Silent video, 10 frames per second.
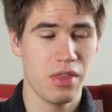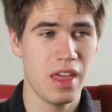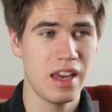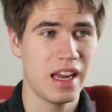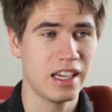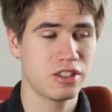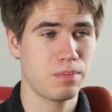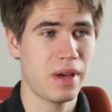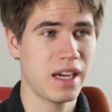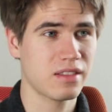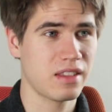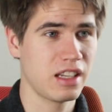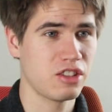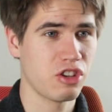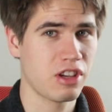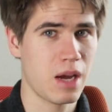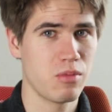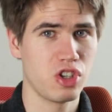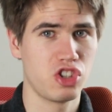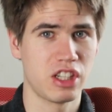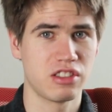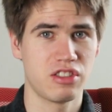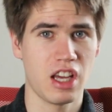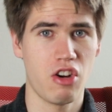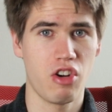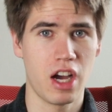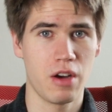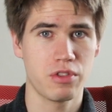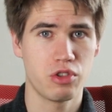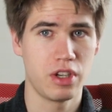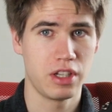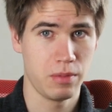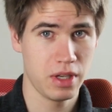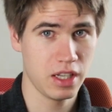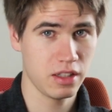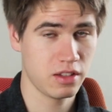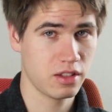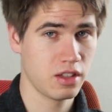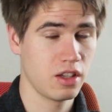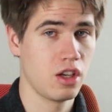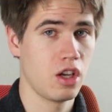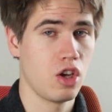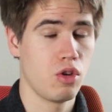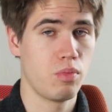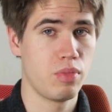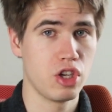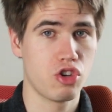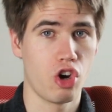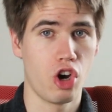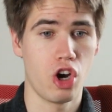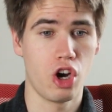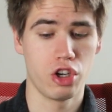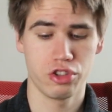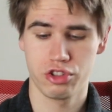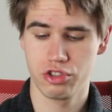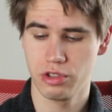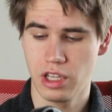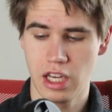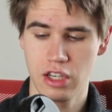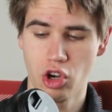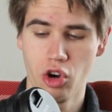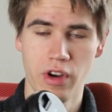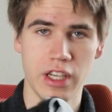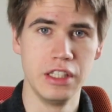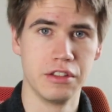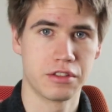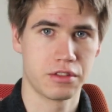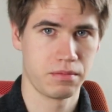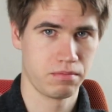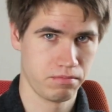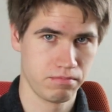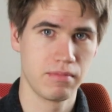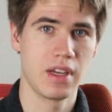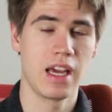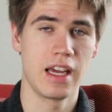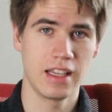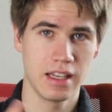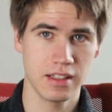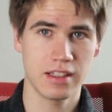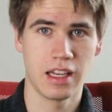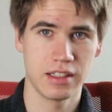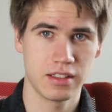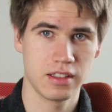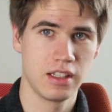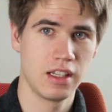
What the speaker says: then expect that your camera shuts down after 20 minutes because it overheats. And yes, it does.